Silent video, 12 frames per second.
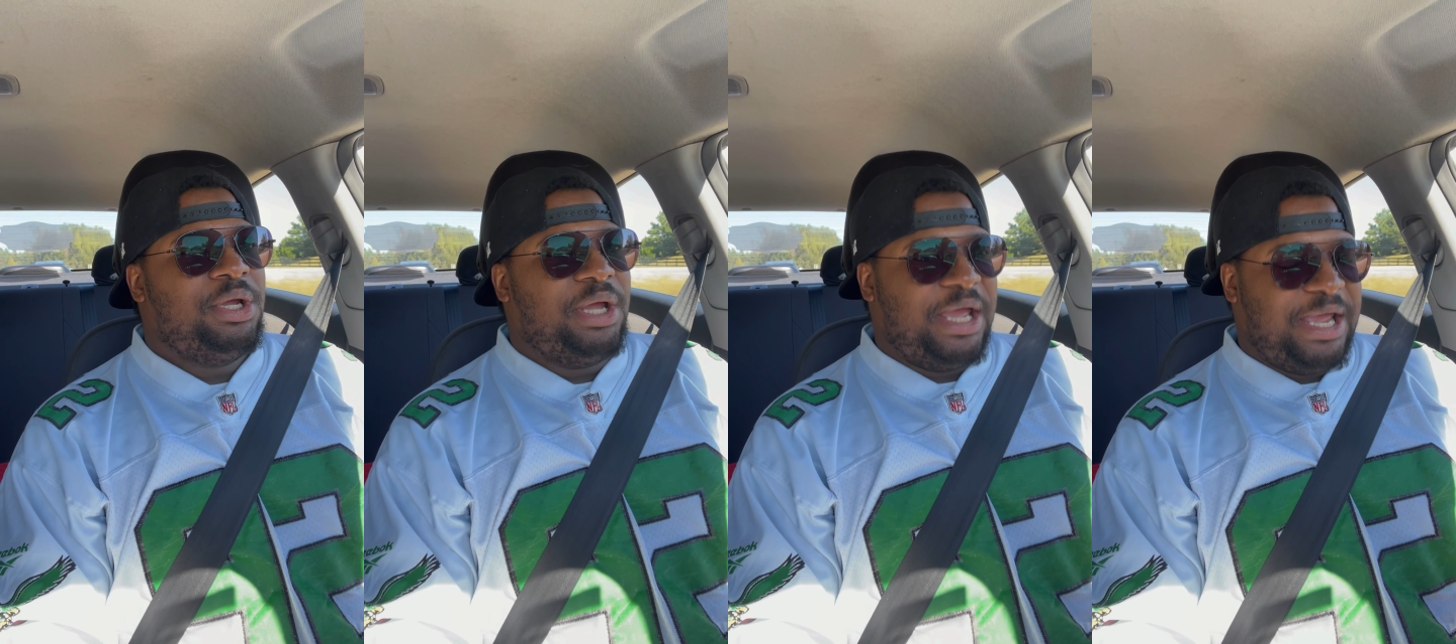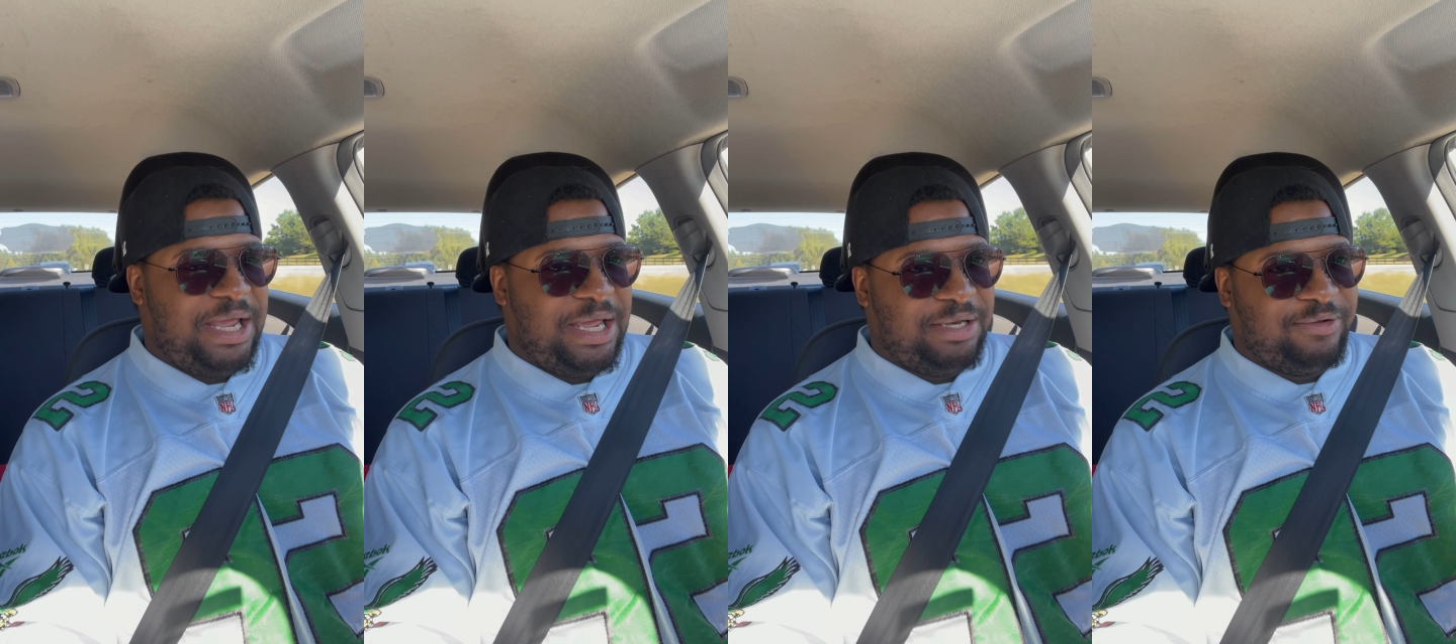
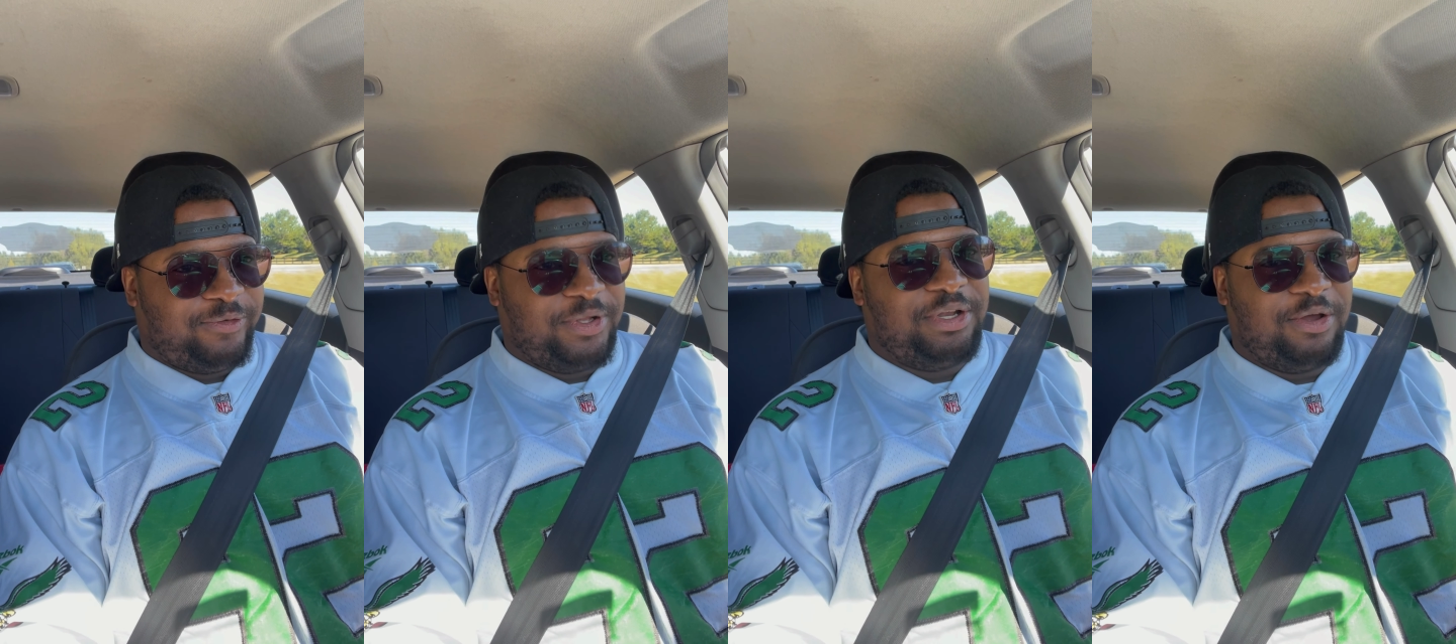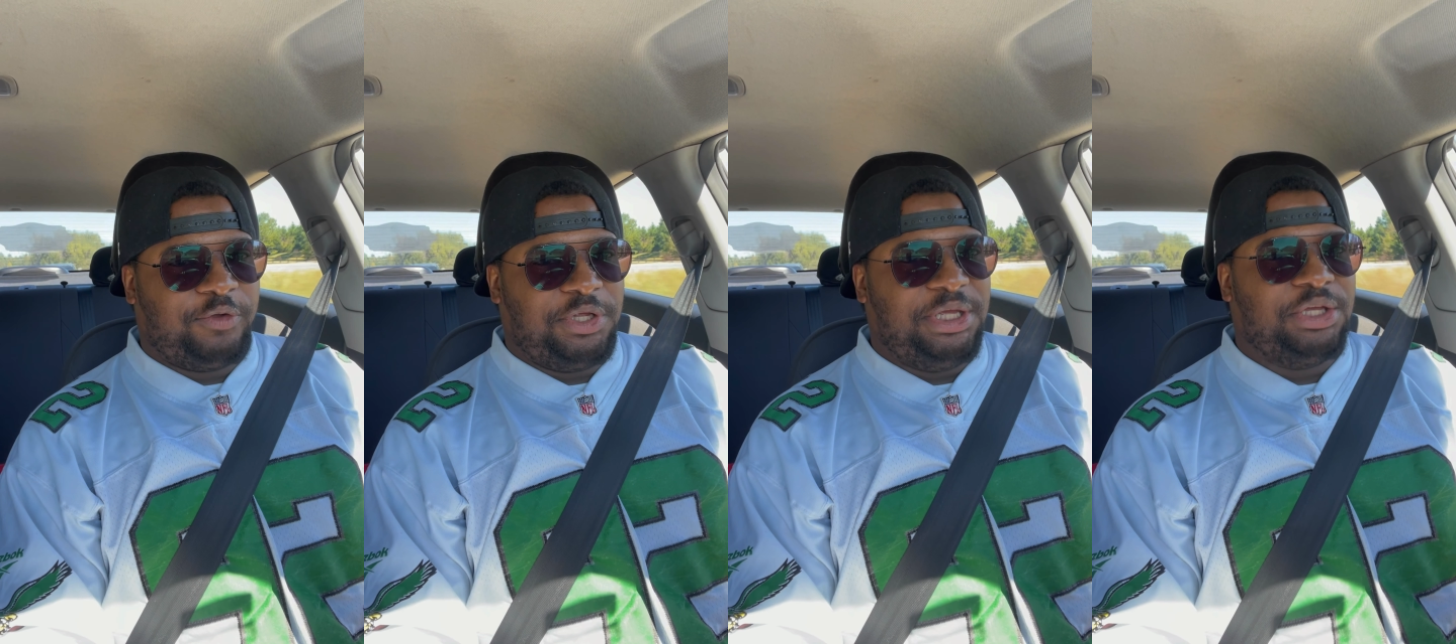and the
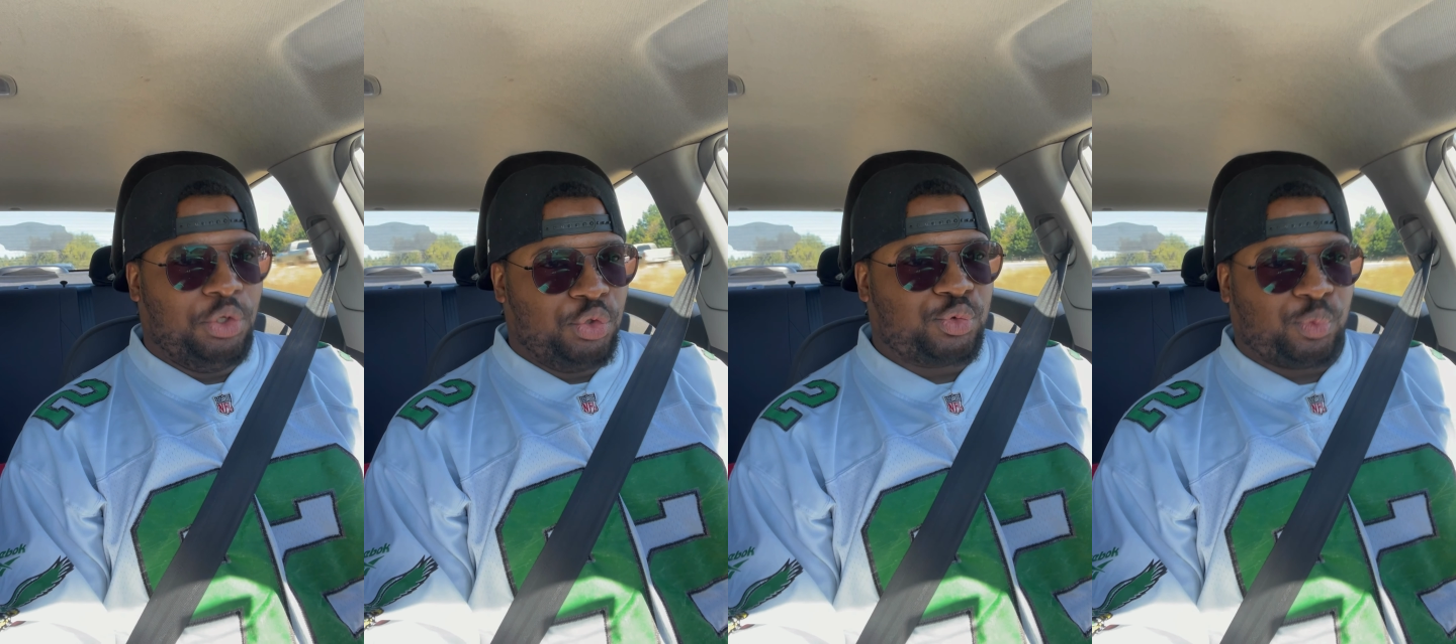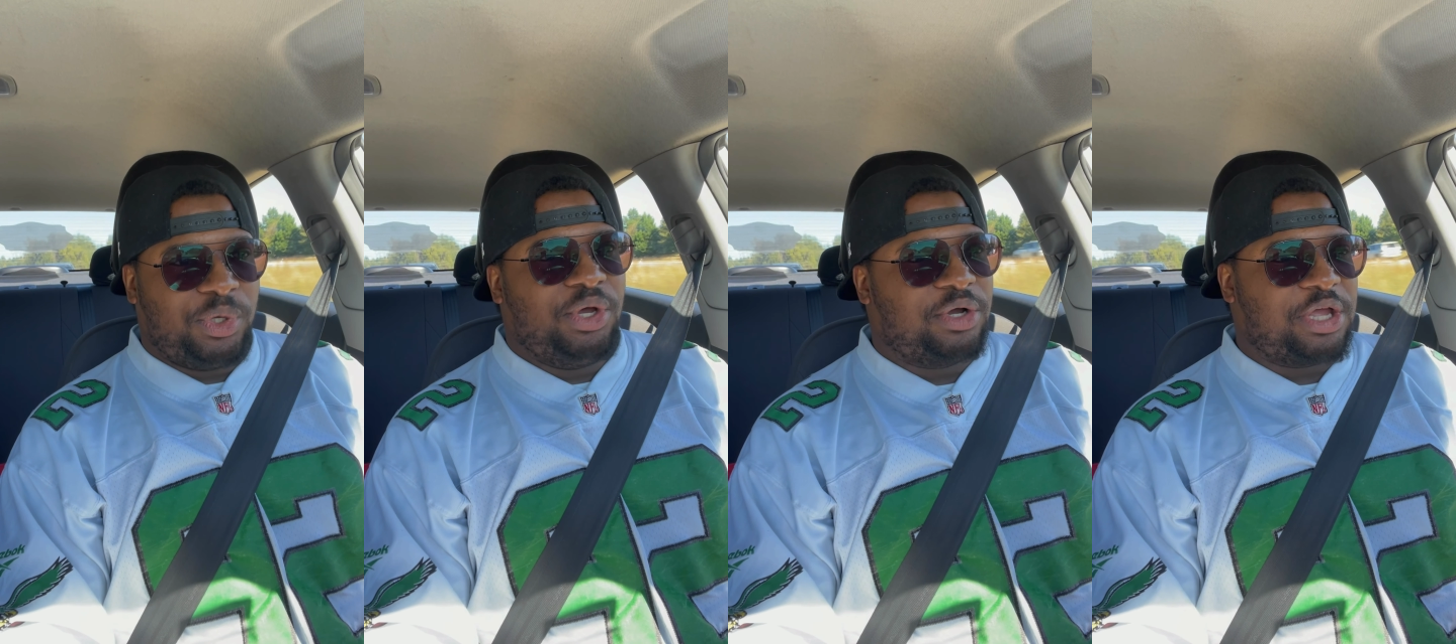Philadelphia Eagles
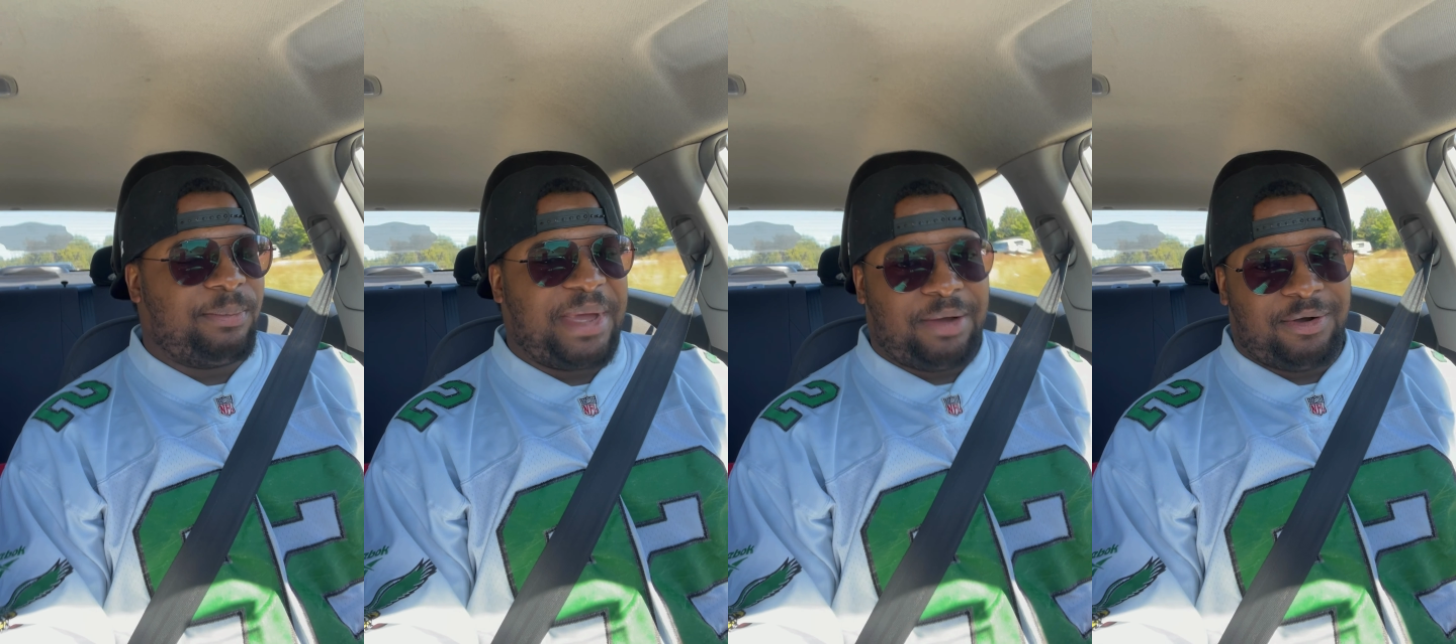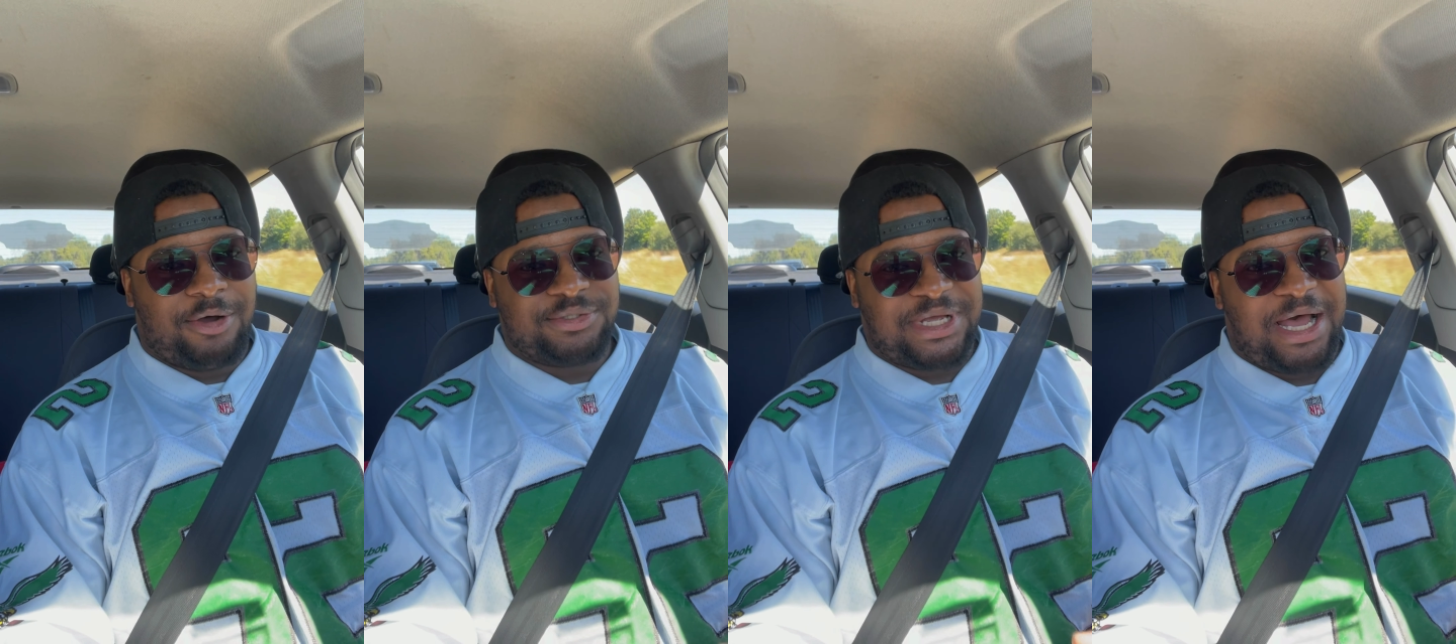will come out
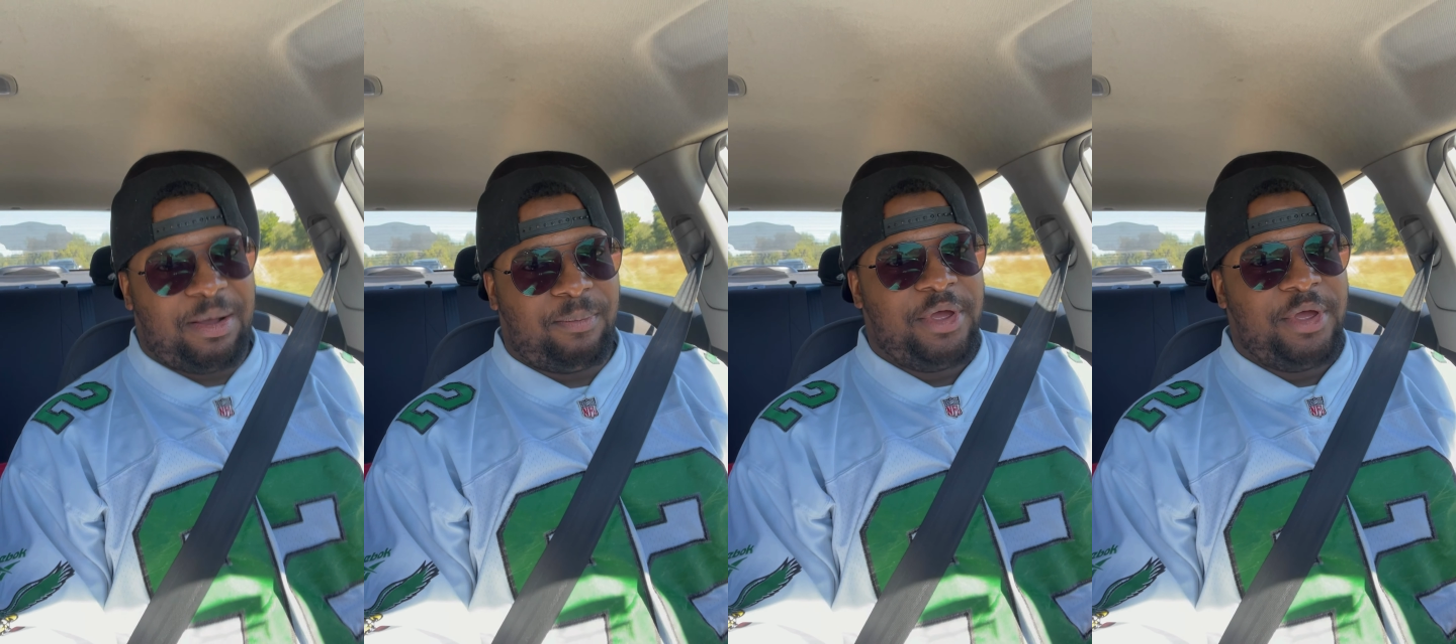on top.